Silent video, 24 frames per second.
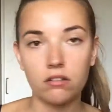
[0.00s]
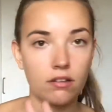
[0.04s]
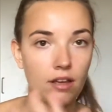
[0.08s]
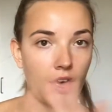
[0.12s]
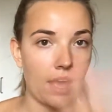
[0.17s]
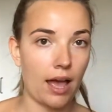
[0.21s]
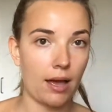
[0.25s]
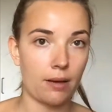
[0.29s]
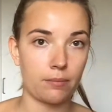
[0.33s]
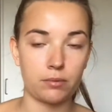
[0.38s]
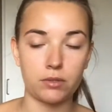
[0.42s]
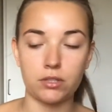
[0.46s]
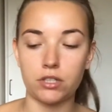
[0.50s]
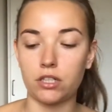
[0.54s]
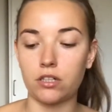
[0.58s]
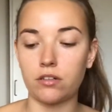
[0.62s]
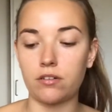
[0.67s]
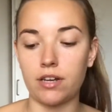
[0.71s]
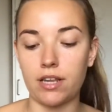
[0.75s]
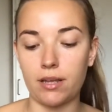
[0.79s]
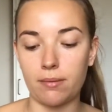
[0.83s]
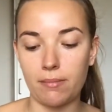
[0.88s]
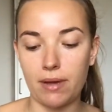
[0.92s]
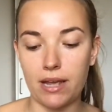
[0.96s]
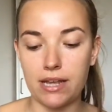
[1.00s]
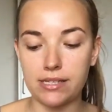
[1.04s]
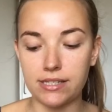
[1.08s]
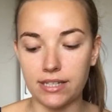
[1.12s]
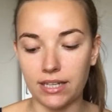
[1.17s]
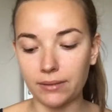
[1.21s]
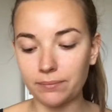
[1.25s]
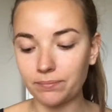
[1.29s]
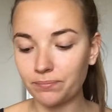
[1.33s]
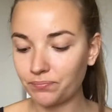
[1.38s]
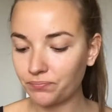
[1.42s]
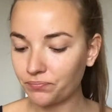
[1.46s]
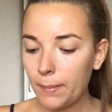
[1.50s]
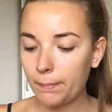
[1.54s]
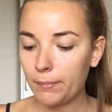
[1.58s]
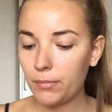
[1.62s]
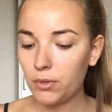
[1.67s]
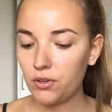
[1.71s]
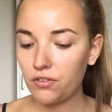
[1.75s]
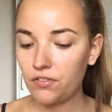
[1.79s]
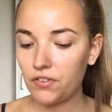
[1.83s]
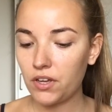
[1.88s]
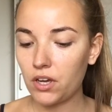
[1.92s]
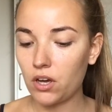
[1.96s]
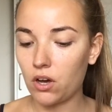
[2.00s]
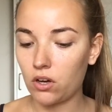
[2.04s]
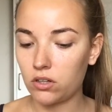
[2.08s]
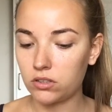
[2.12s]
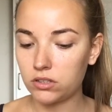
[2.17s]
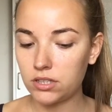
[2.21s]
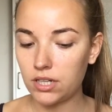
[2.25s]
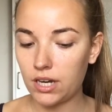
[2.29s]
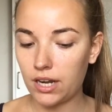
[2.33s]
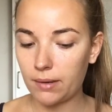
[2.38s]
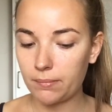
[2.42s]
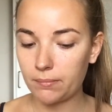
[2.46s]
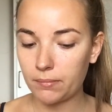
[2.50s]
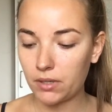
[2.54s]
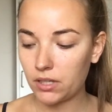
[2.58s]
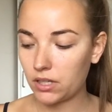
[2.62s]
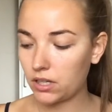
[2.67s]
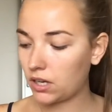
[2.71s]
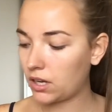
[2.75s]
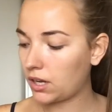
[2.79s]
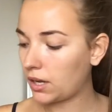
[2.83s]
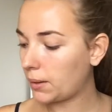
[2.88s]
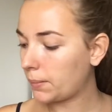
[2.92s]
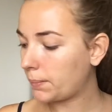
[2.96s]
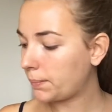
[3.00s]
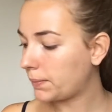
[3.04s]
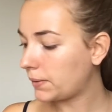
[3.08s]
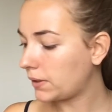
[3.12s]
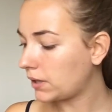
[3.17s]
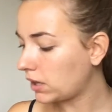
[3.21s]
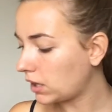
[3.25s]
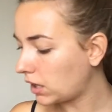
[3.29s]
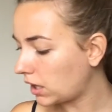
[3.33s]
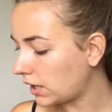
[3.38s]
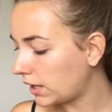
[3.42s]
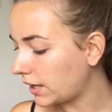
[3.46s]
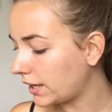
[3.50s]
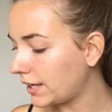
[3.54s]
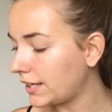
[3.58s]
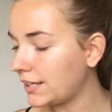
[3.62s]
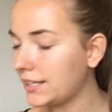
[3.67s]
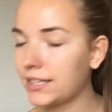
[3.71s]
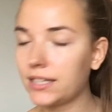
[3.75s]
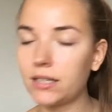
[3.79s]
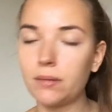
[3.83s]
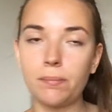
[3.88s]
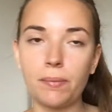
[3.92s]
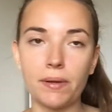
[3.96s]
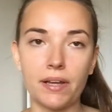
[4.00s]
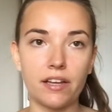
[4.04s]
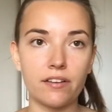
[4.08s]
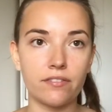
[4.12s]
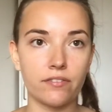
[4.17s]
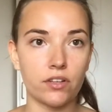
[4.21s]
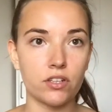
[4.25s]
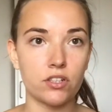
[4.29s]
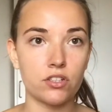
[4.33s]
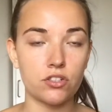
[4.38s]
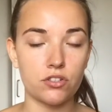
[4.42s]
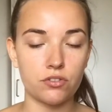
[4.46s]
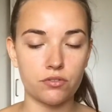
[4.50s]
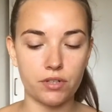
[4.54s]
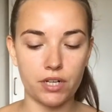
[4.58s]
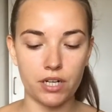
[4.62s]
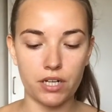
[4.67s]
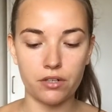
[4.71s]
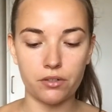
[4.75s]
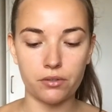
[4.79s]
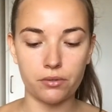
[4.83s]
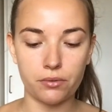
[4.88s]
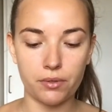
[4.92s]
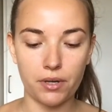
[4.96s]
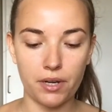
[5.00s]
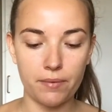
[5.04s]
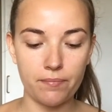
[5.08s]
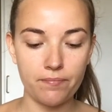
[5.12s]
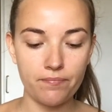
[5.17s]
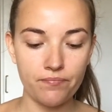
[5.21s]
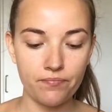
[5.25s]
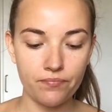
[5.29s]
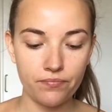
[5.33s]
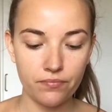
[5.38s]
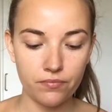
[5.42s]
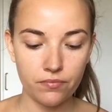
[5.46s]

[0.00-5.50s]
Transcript: Absolutely amazing. Moving on, I'm gonna apply a little bit of under eye cream.